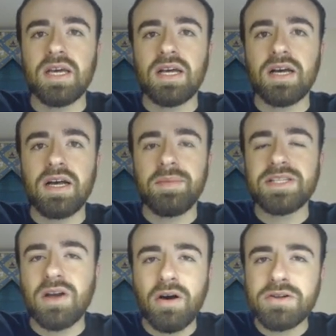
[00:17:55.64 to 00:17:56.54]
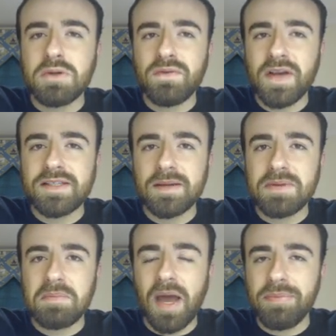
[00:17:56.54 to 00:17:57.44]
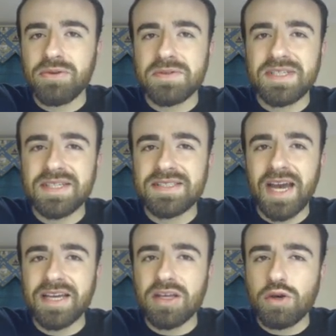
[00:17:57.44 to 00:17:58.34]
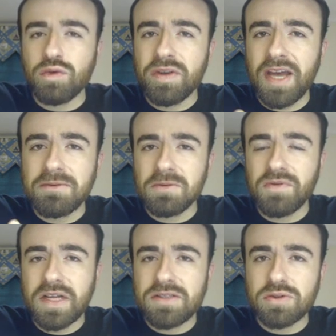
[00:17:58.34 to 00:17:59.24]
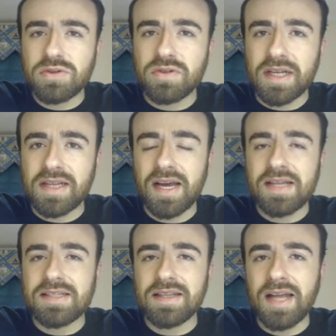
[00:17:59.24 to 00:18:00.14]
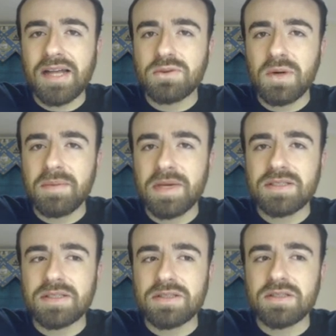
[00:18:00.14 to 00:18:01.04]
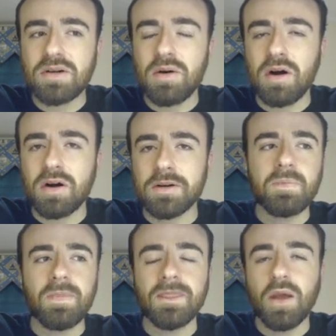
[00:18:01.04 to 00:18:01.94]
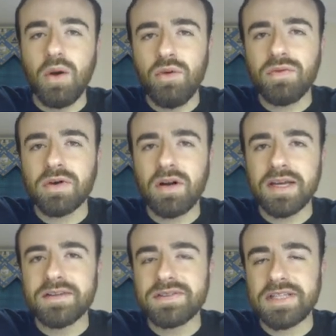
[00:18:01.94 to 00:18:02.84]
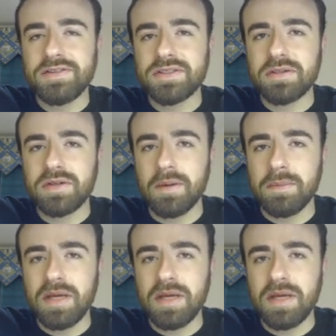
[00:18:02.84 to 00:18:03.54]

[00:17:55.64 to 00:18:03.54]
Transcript: Um, it's hard to advance up the map through zigzagging, you really have to advance through straight lines, and that's why it makes it so hard. Overall, I give Safe Zone a B-.